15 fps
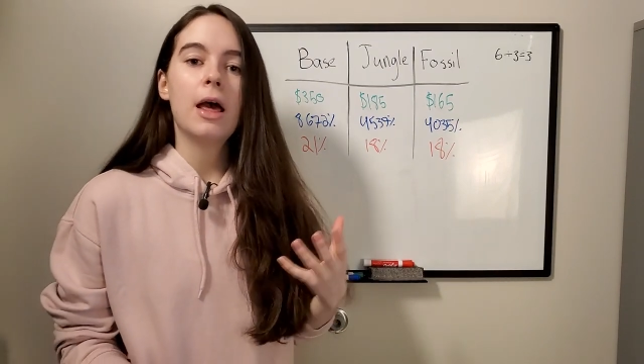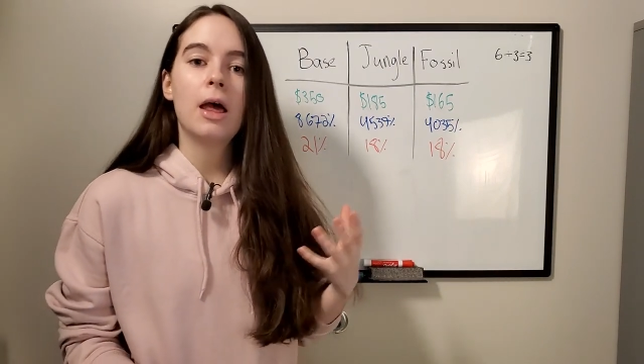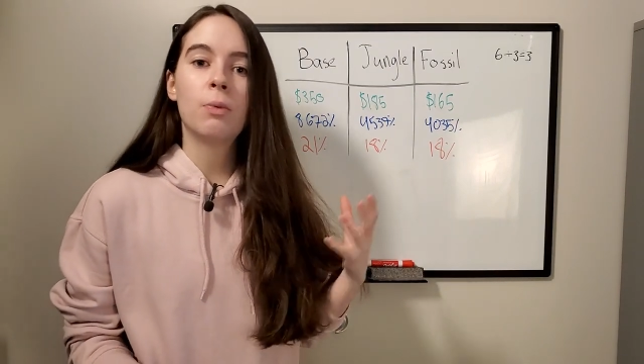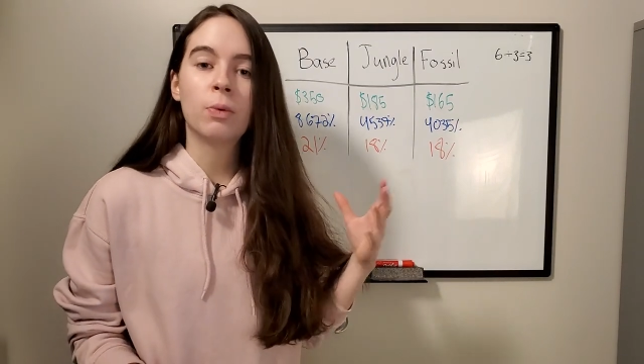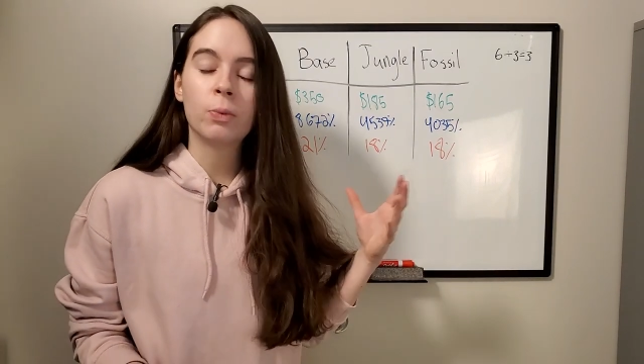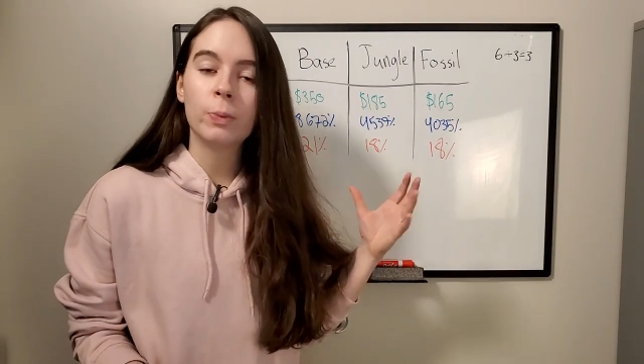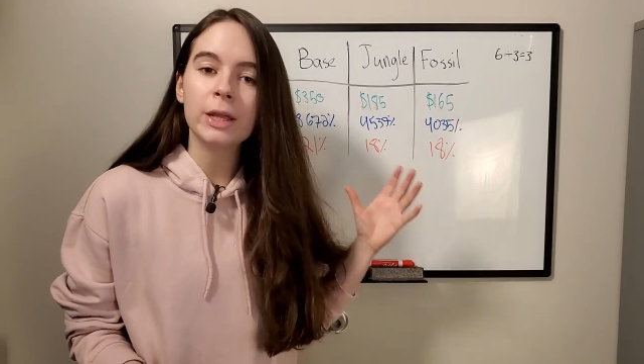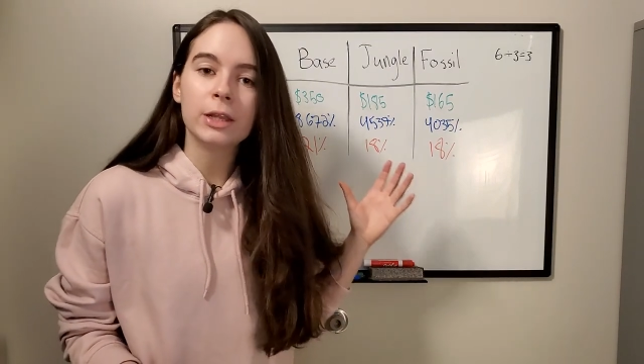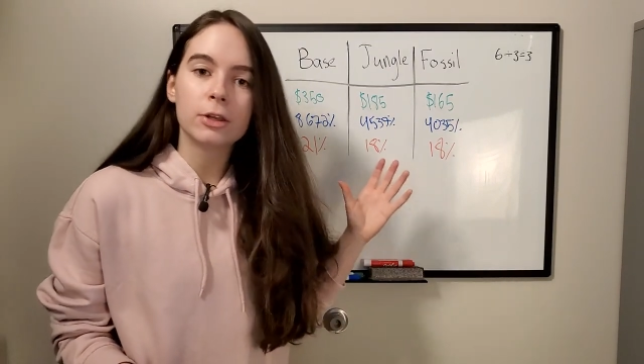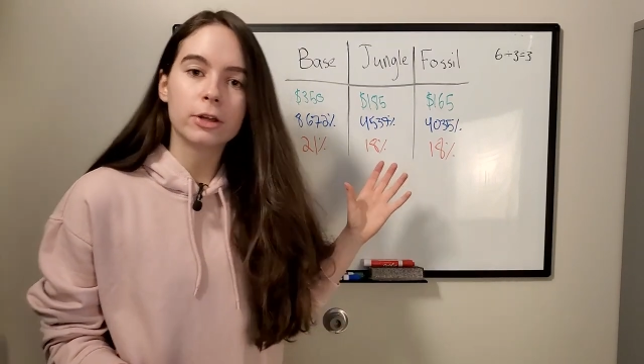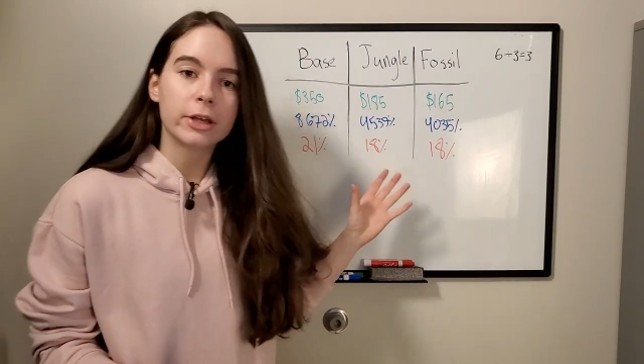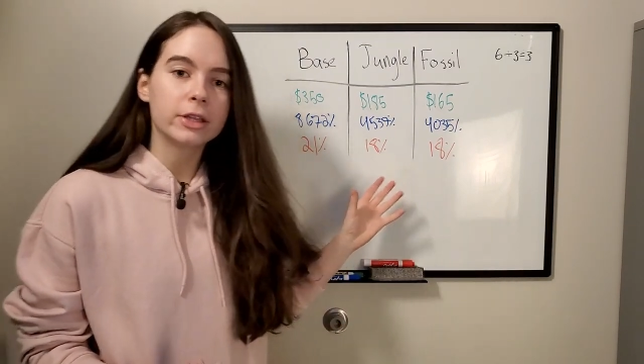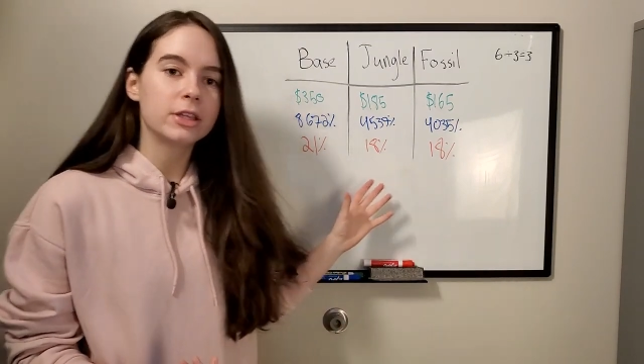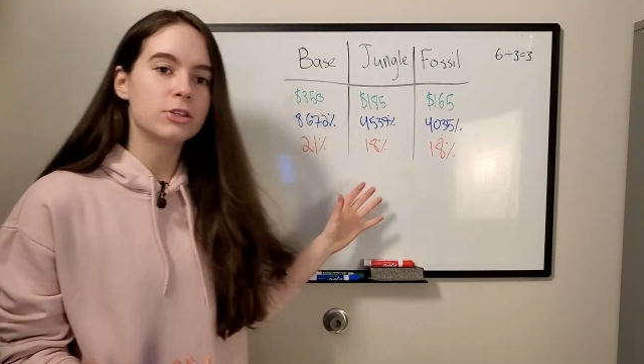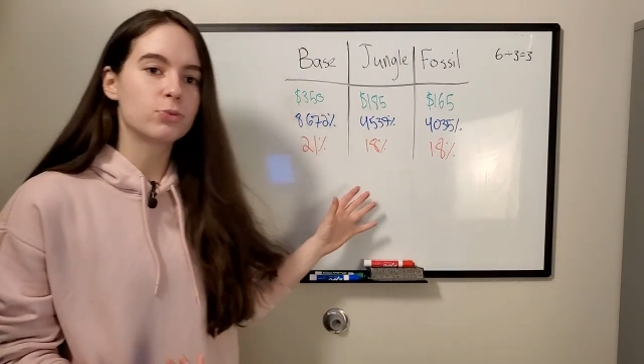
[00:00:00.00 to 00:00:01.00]
And when we
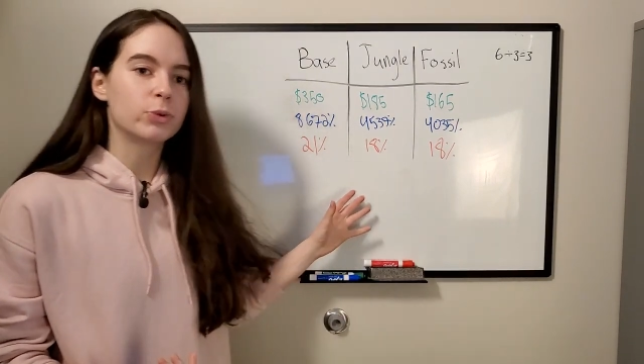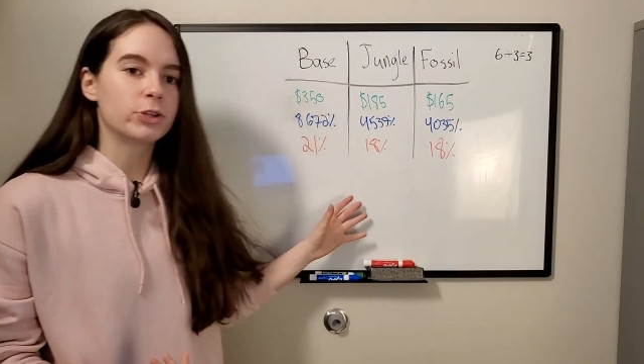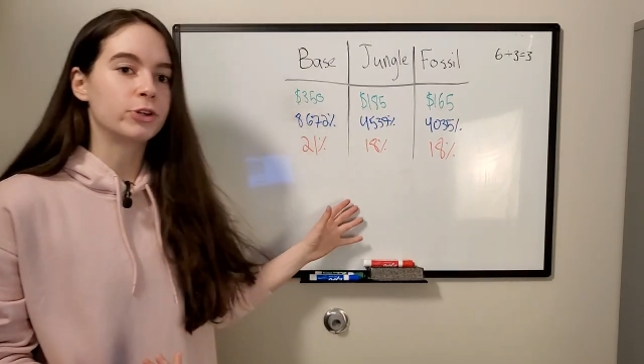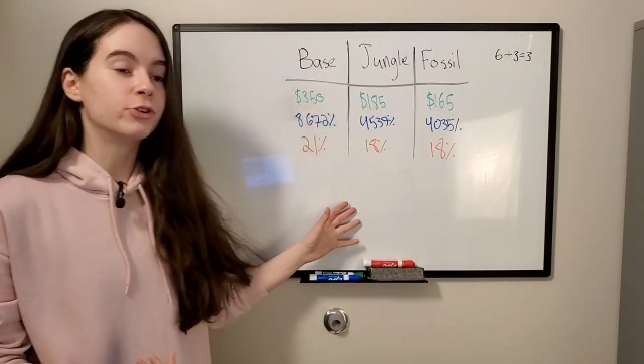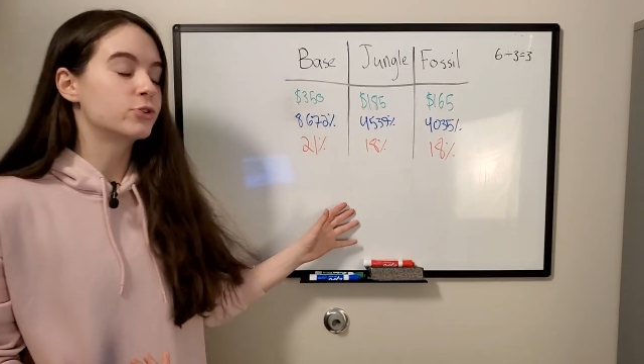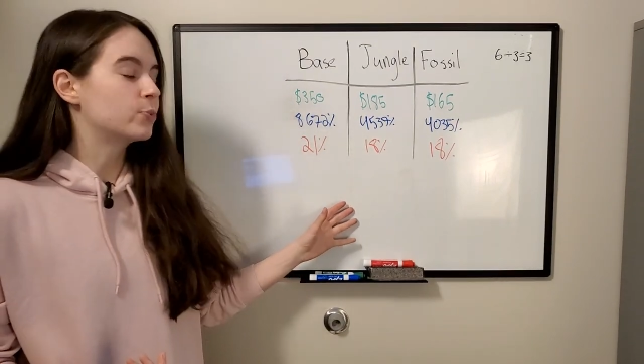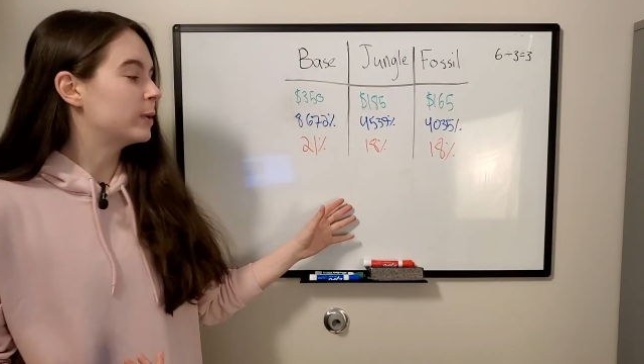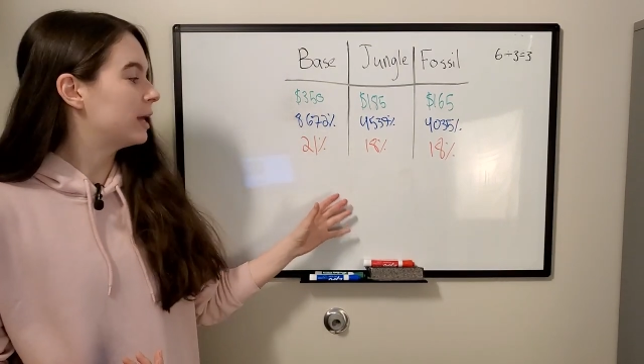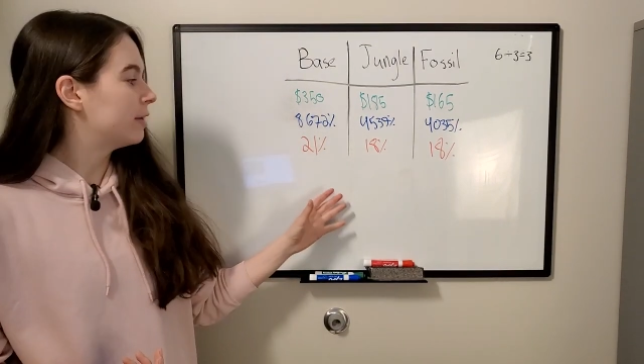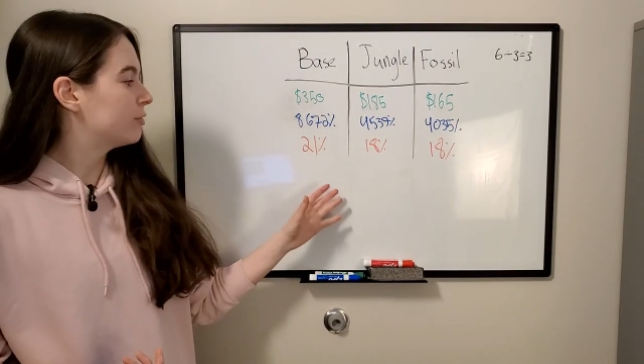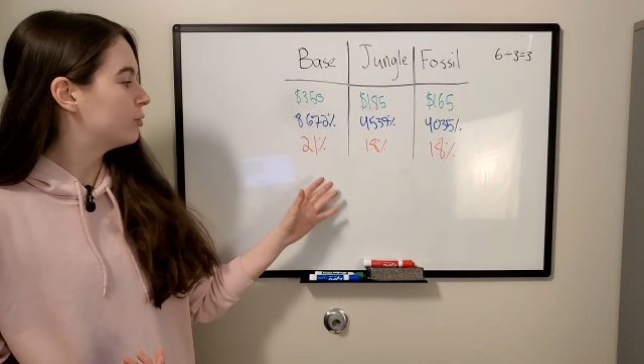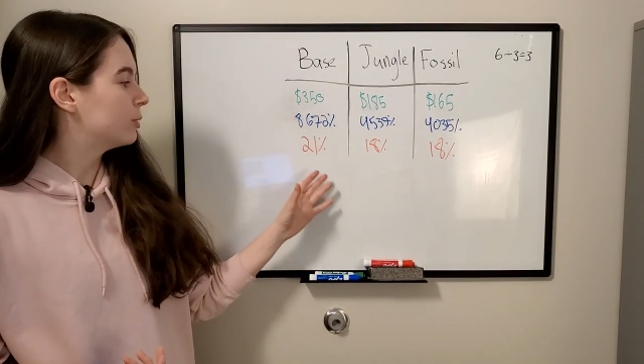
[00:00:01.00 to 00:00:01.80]
look at these returns, we have